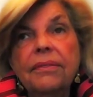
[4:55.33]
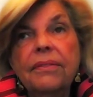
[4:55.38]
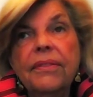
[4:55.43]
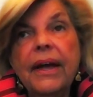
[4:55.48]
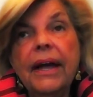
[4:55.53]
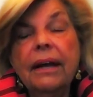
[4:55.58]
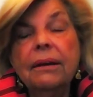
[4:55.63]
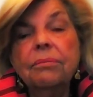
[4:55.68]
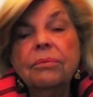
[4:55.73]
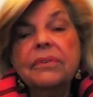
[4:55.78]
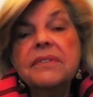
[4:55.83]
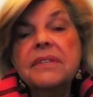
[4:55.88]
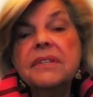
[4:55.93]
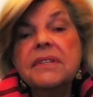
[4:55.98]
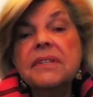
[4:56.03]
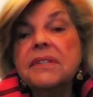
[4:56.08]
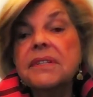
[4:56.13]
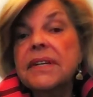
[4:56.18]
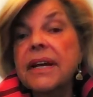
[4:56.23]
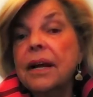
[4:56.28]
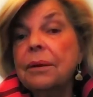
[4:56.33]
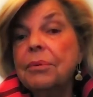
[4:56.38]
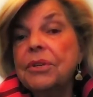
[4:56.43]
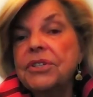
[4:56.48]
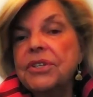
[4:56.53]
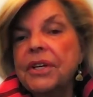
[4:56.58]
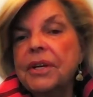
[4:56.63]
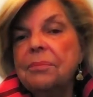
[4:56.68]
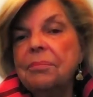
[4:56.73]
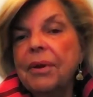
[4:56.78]
That was
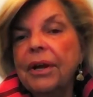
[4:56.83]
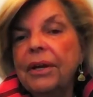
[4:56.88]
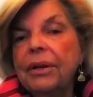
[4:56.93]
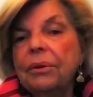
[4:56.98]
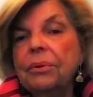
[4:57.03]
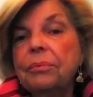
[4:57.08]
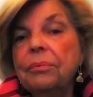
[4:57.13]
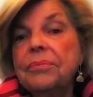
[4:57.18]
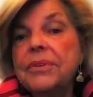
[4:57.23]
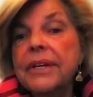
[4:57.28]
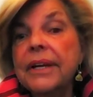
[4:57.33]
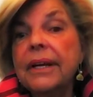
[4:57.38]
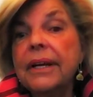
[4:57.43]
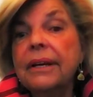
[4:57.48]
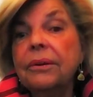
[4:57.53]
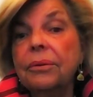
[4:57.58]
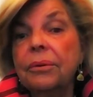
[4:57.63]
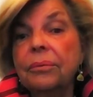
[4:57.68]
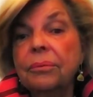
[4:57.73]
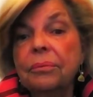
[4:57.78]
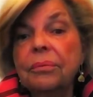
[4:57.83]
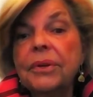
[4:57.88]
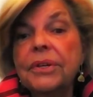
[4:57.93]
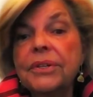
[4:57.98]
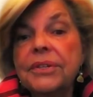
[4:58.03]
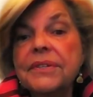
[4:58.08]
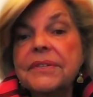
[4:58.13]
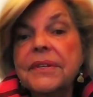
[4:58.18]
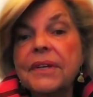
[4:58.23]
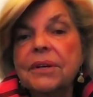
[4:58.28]
established in my hometown,
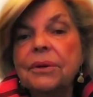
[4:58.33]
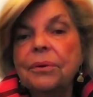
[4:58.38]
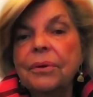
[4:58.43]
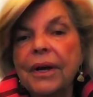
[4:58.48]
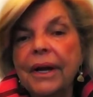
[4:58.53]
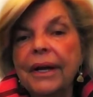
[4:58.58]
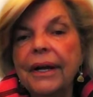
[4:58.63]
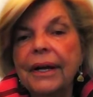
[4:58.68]
which is in Ohio.